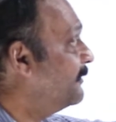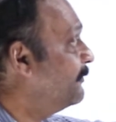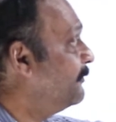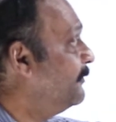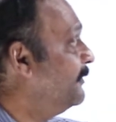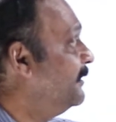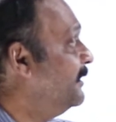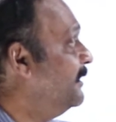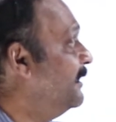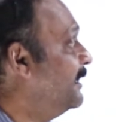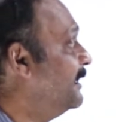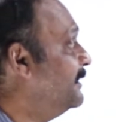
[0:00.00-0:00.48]

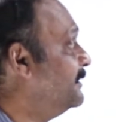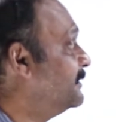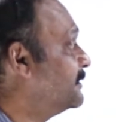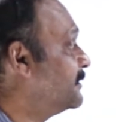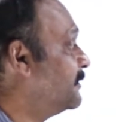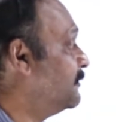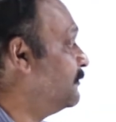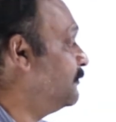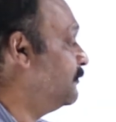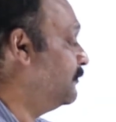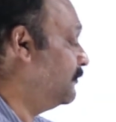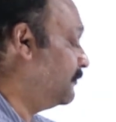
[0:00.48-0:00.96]
field lines
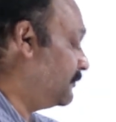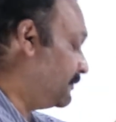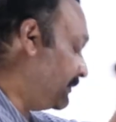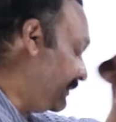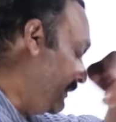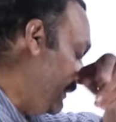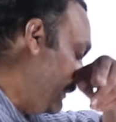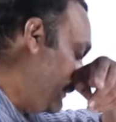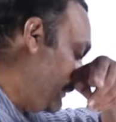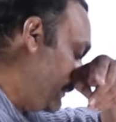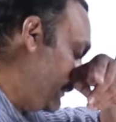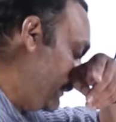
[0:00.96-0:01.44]
of force,
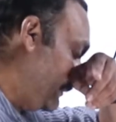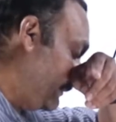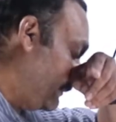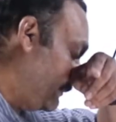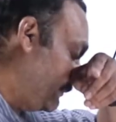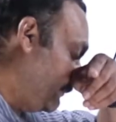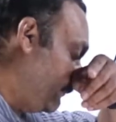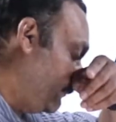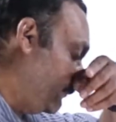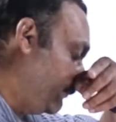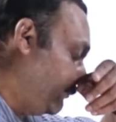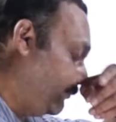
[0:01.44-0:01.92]

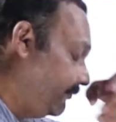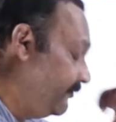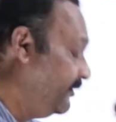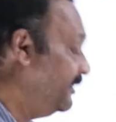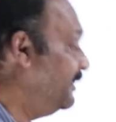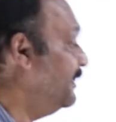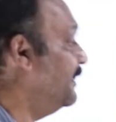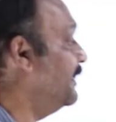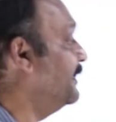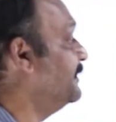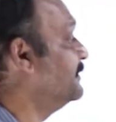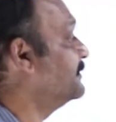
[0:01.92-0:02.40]
electric
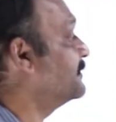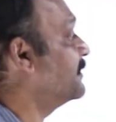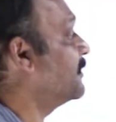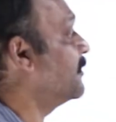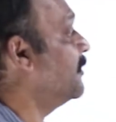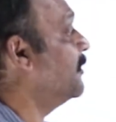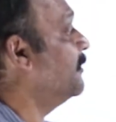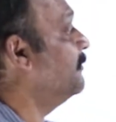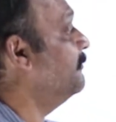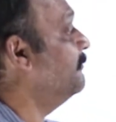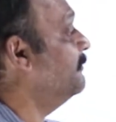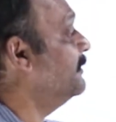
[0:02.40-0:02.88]
field lines are
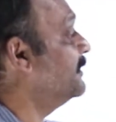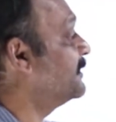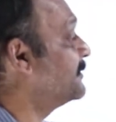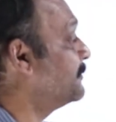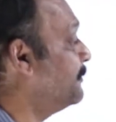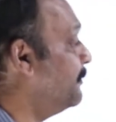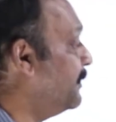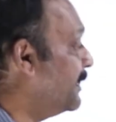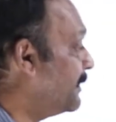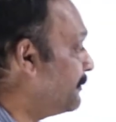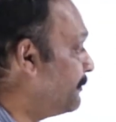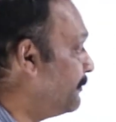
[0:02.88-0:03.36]
always
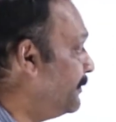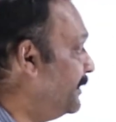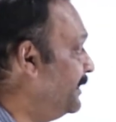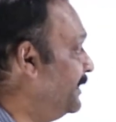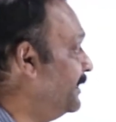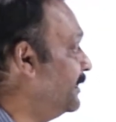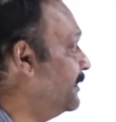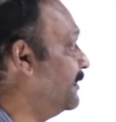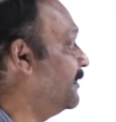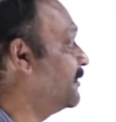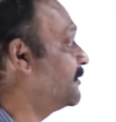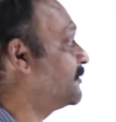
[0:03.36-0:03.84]

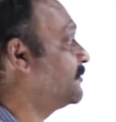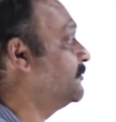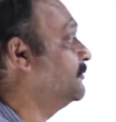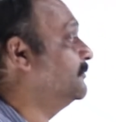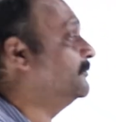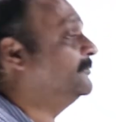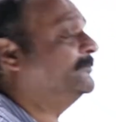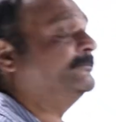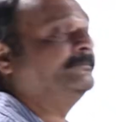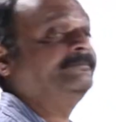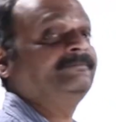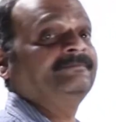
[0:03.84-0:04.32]
perpendicular
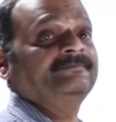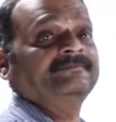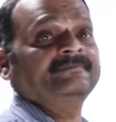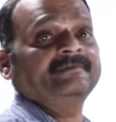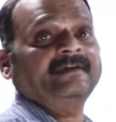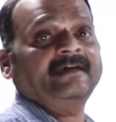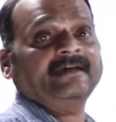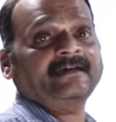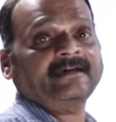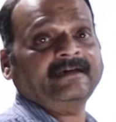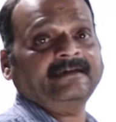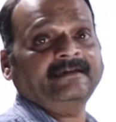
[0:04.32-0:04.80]
to
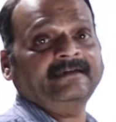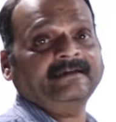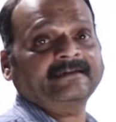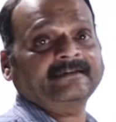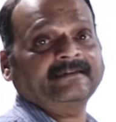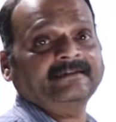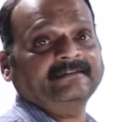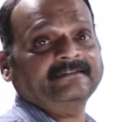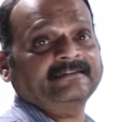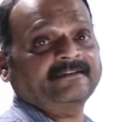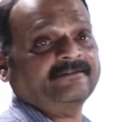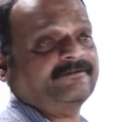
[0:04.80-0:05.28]
a
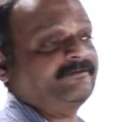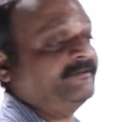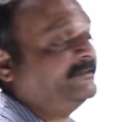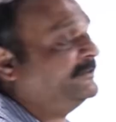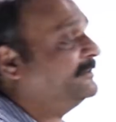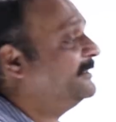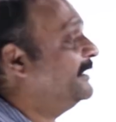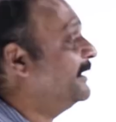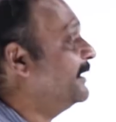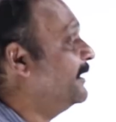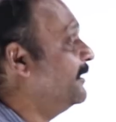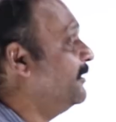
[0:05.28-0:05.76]
conducting surface.
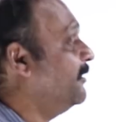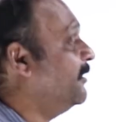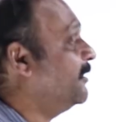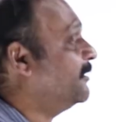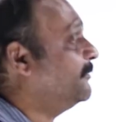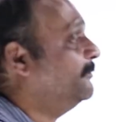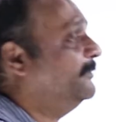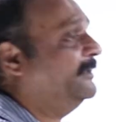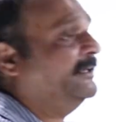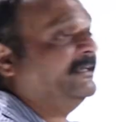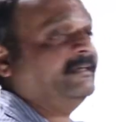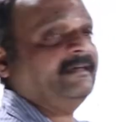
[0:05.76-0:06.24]
They
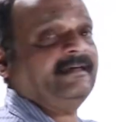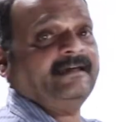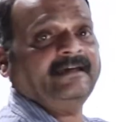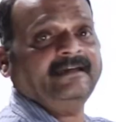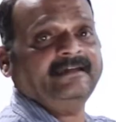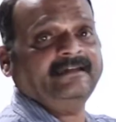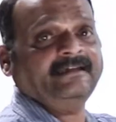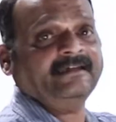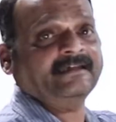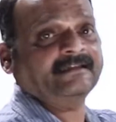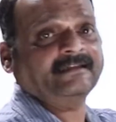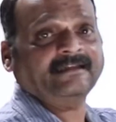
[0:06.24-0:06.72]
cannot make
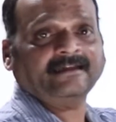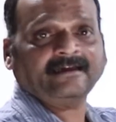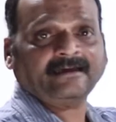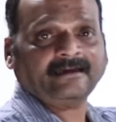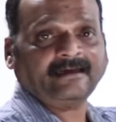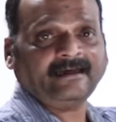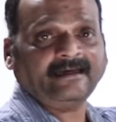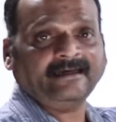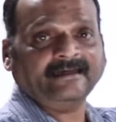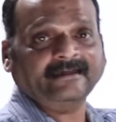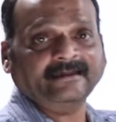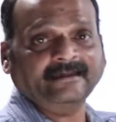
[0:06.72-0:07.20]
any other
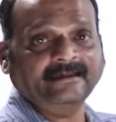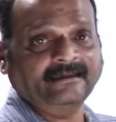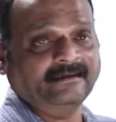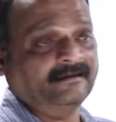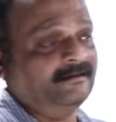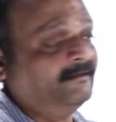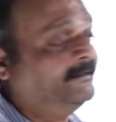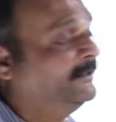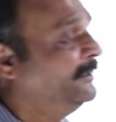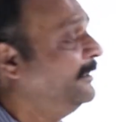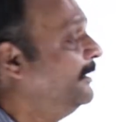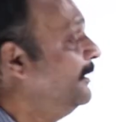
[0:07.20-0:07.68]
angle.
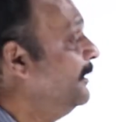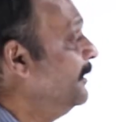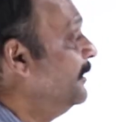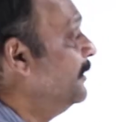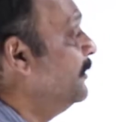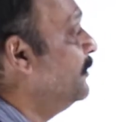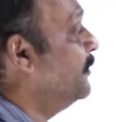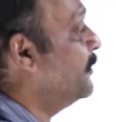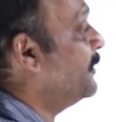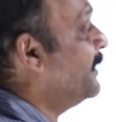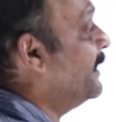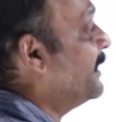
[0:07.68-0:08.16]

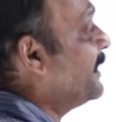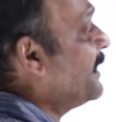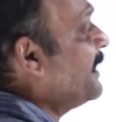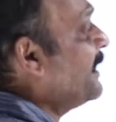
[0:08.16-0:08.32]
Okay,